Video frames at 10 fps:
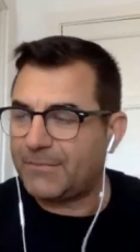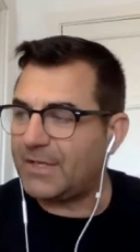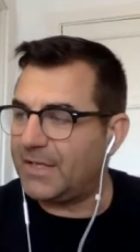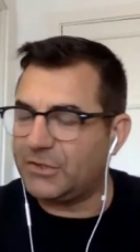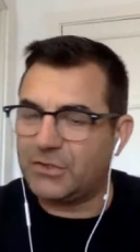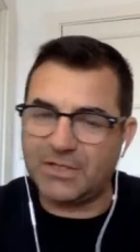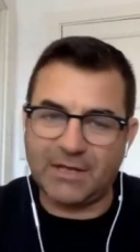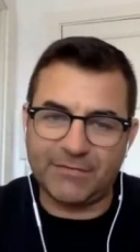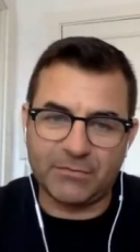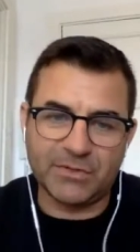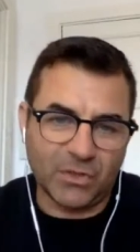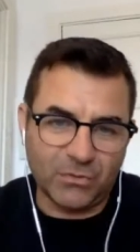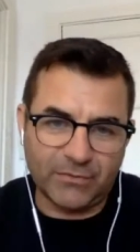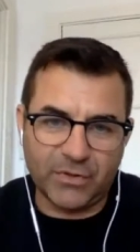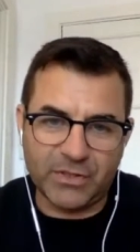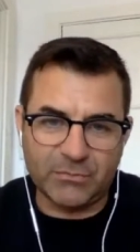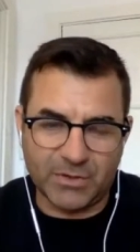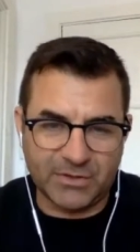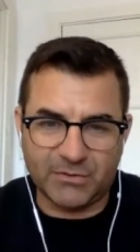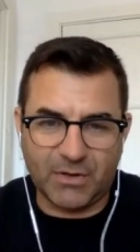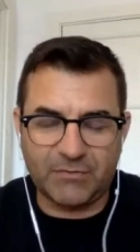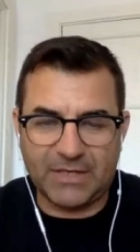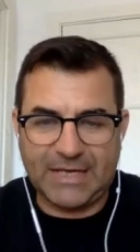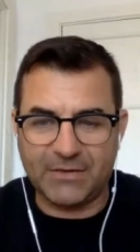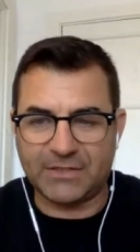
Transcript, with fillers: and then you can have the result of what you want to do over here.